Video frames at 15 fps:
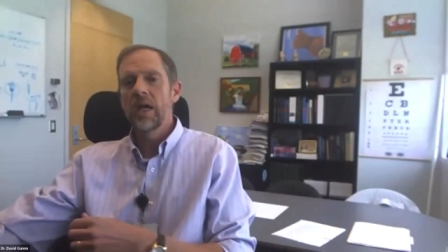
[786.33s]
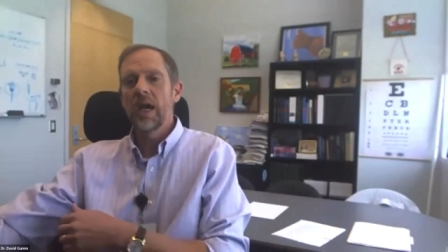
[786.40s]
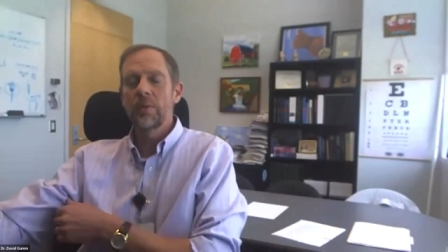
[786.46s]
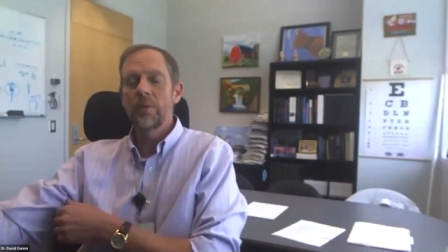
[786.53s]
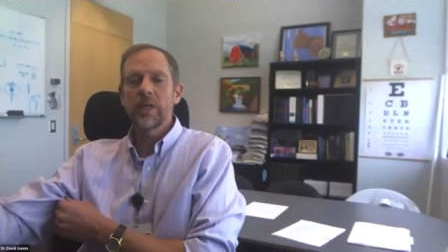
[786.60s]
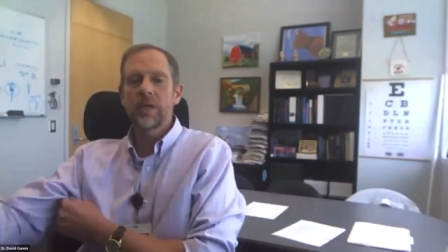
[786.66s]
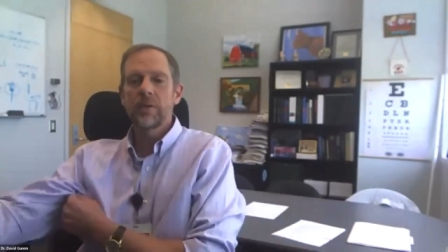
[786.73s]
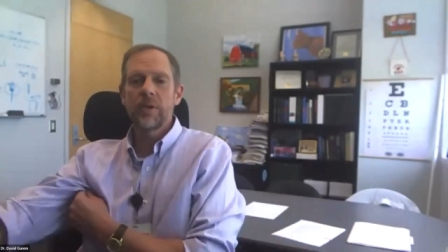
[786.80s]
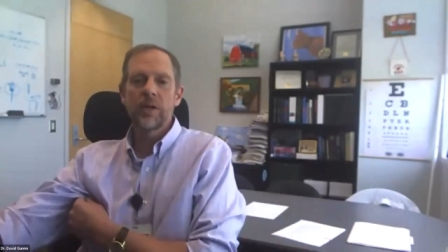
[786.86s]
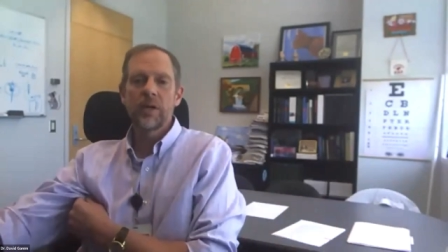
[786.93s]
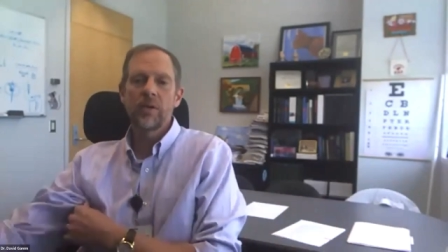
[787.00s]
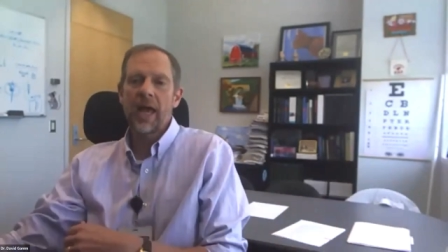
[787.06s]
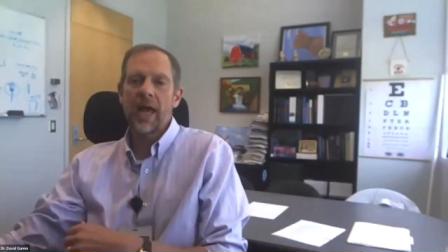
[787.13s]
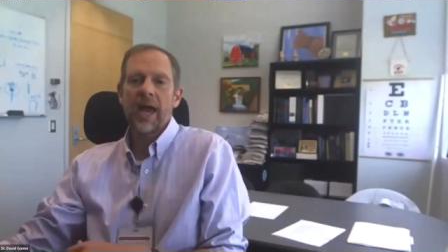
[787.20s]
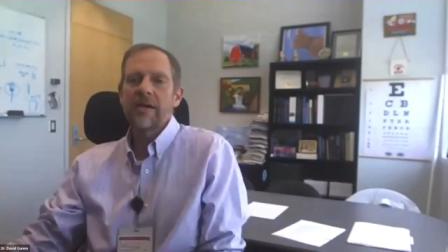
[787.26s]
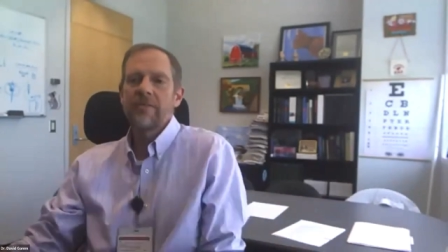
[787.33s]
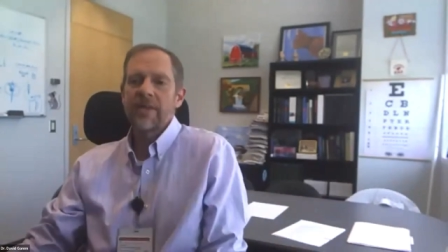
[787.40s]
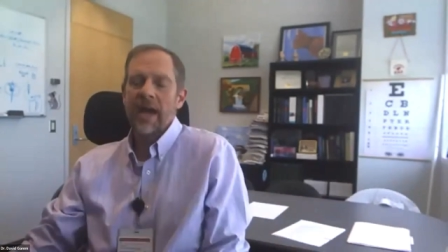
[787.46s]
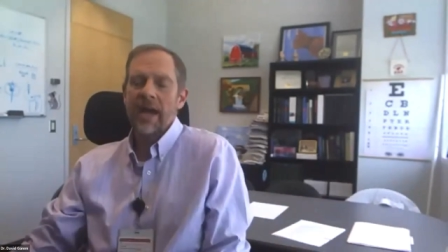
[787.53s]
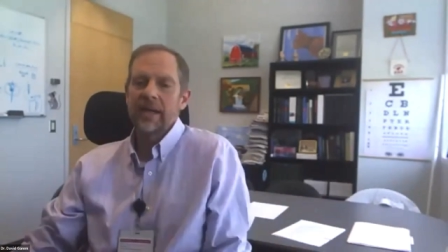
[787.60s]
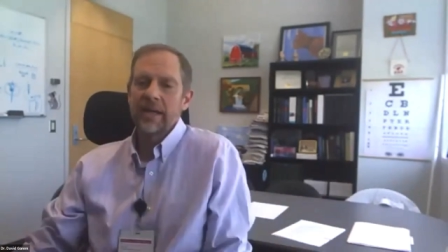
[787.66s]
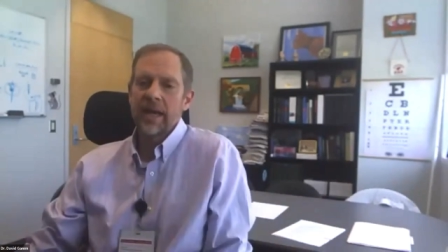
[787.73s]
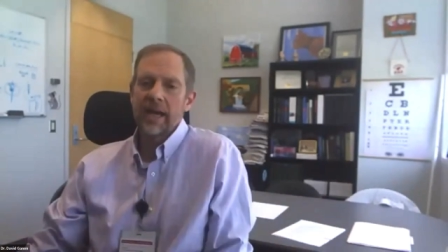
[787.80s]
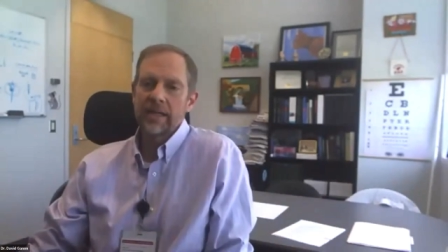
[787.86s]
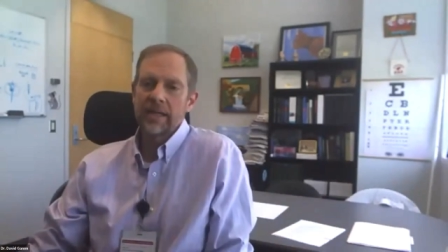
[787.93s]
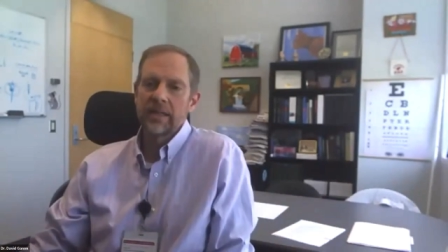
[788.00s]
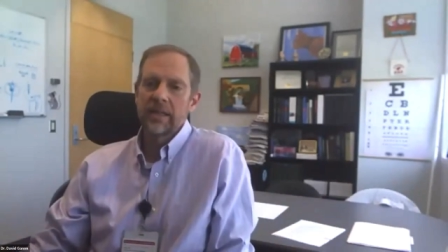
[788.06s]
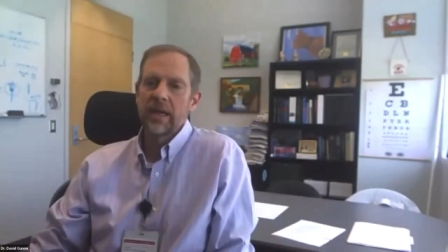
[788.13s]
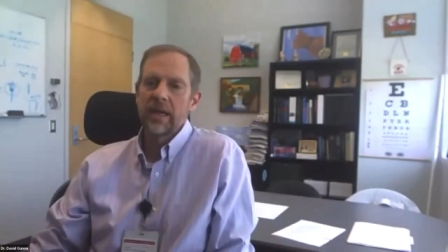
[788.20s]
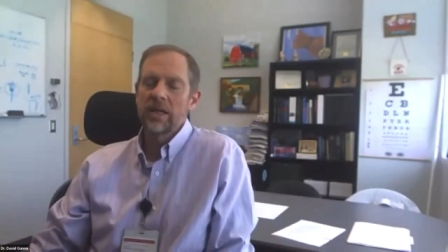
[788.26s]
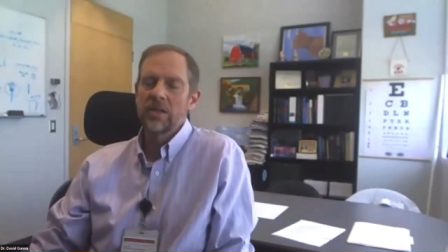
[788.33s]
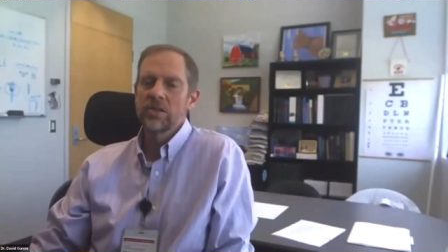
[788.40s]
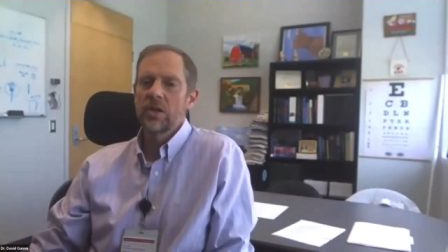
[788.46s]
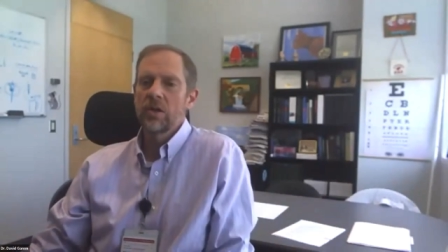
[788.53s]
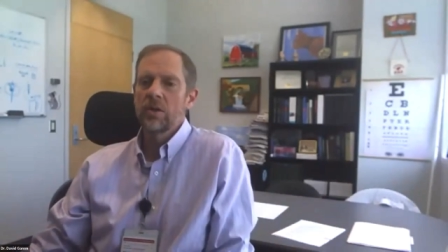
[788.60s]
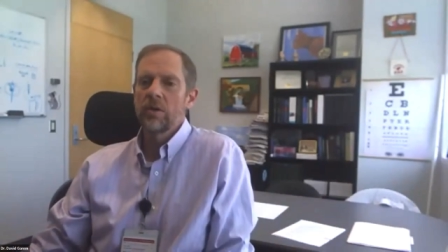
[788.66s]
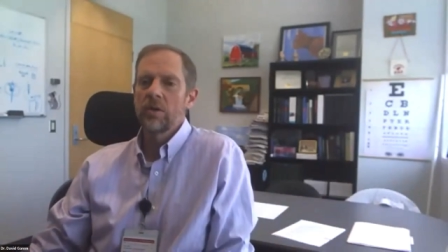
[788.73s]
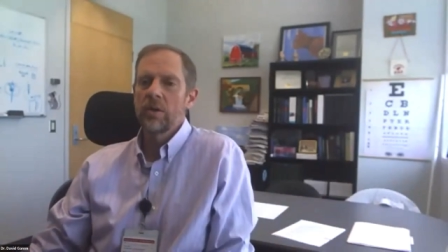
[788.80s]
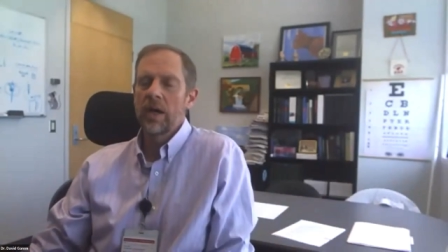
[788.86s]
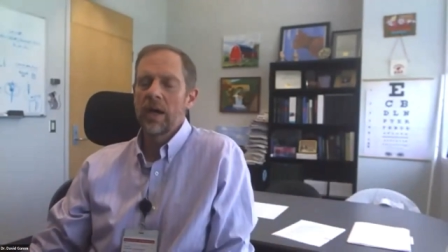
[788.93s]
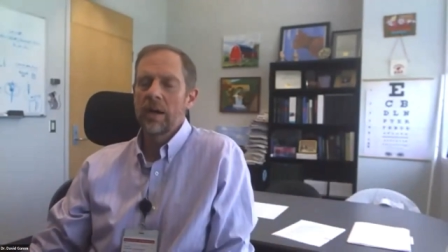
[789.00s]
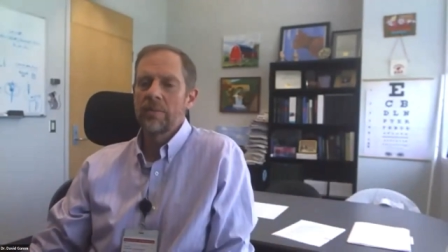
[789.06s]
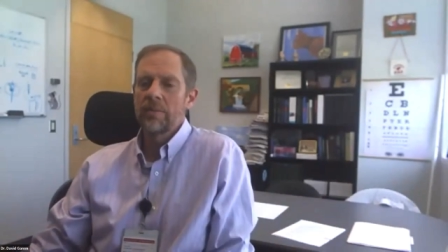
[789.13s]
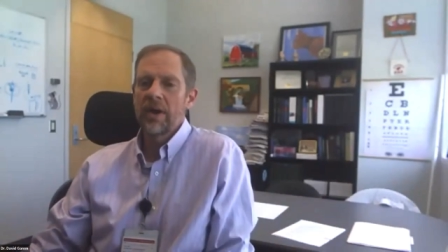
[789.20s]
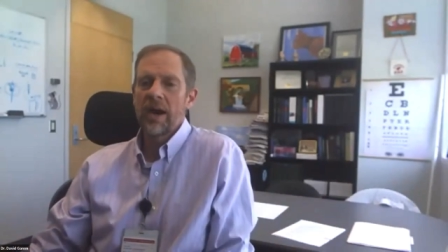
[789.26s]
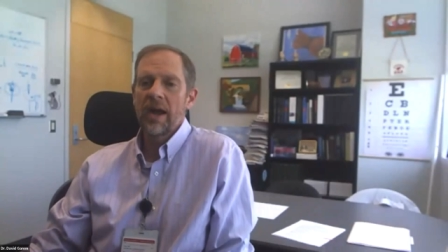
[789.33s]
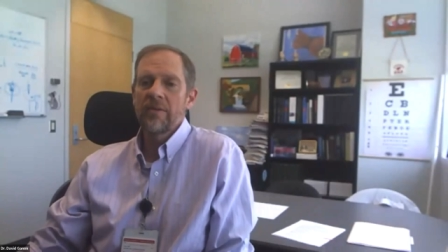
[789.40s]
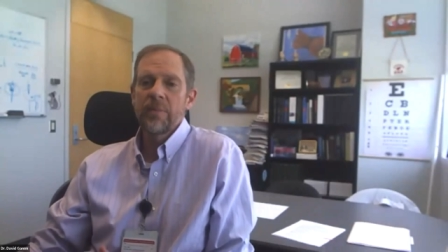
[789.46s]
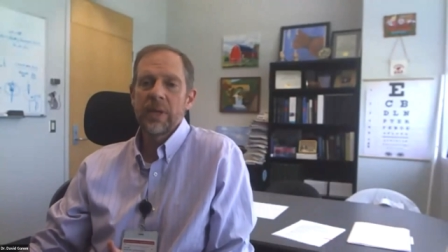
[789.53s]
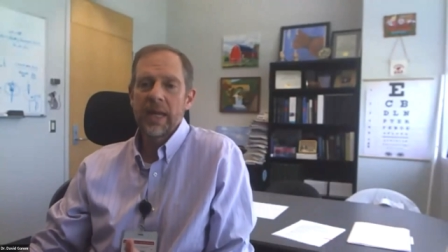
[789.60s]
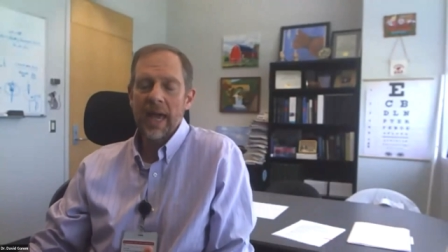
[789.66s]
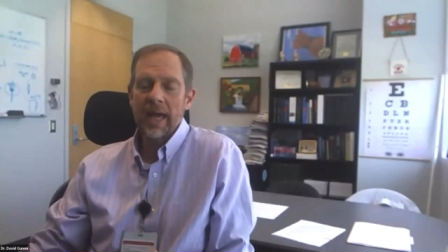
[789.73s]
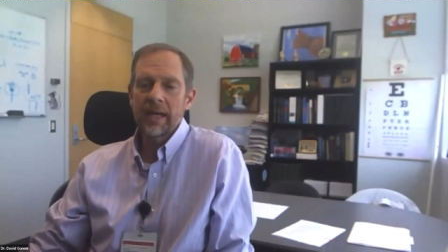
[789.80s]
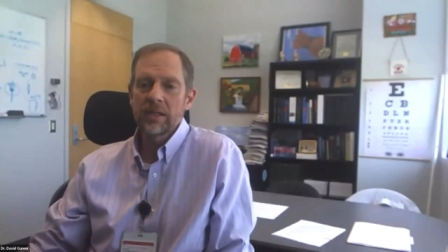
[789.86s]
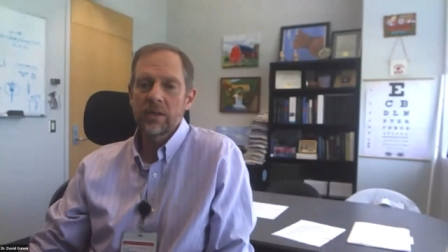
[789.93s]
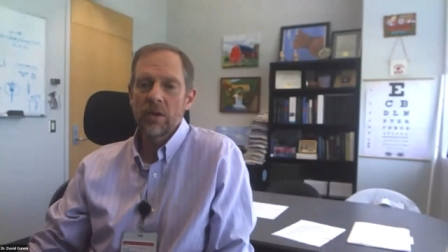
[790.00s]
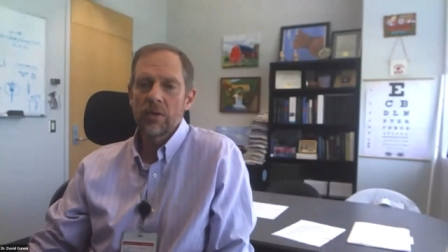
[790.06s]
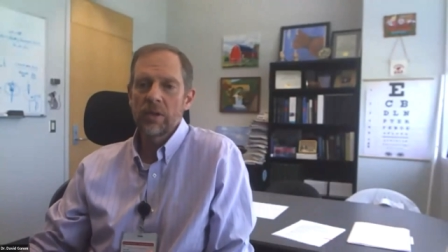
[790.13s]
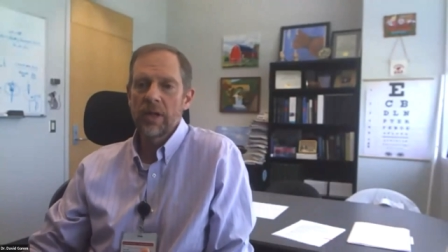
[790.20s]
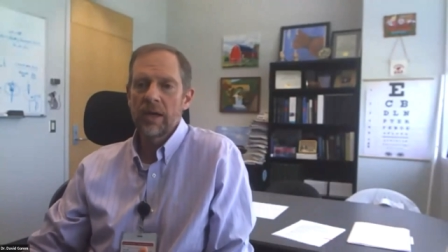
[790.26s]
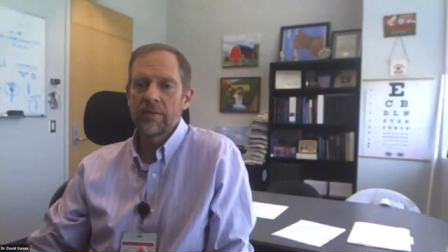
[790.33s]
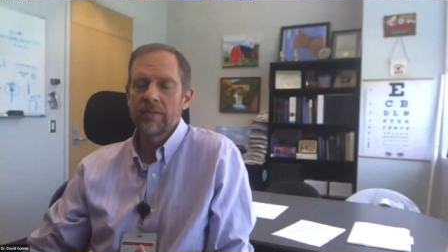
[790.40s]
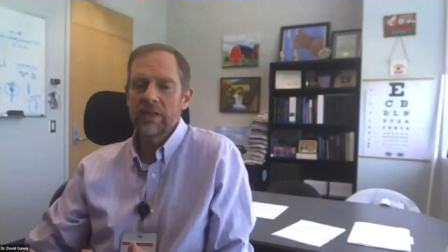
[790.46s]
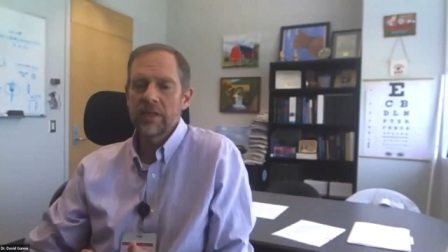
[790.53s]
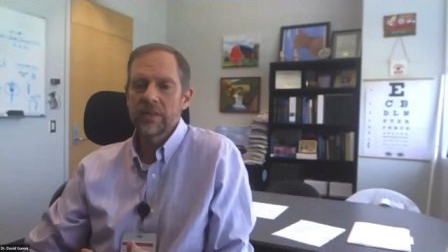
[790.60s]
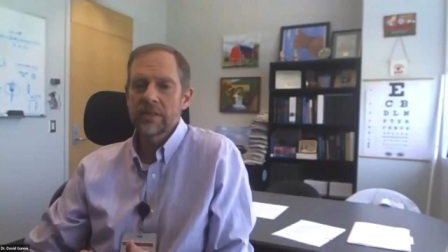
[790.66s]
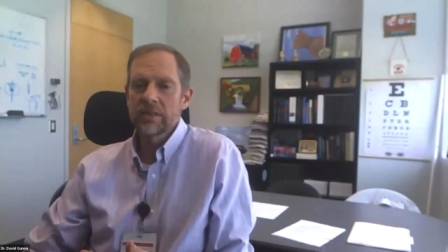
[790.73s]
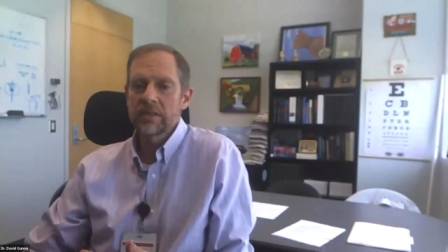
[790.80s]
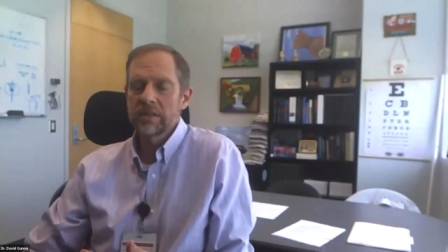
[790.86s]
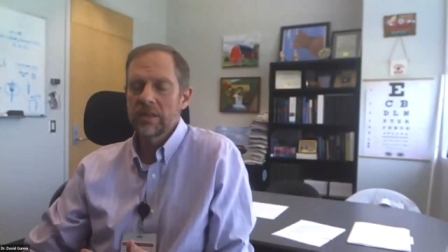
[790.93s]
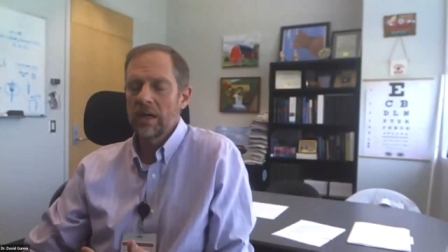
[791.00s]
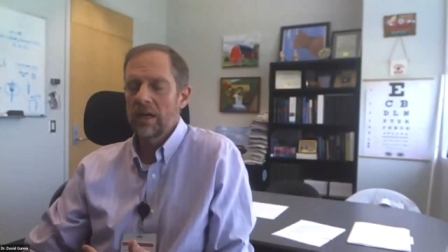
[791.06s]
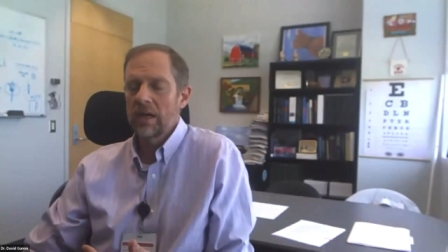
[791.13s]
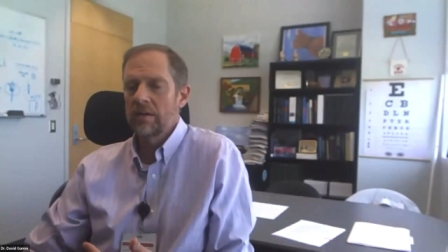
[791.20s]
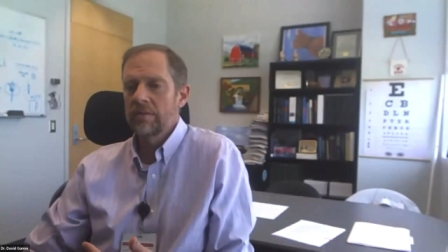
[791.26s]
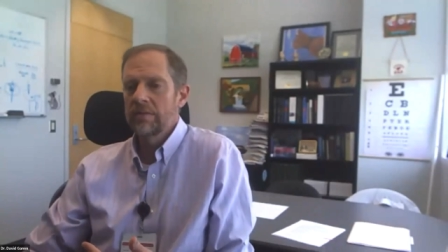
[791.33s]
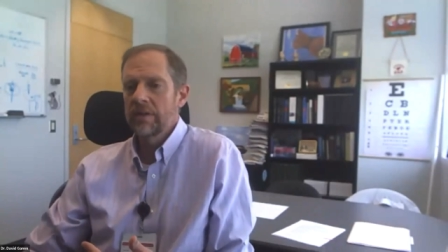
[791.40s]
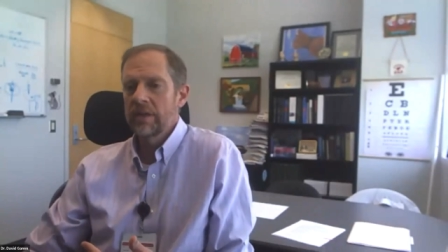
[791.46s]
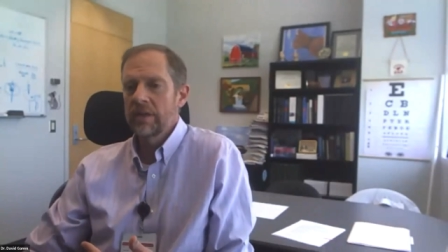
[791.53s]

And really, we don't have that yet. And so um, there have been anecdotal evidence uh,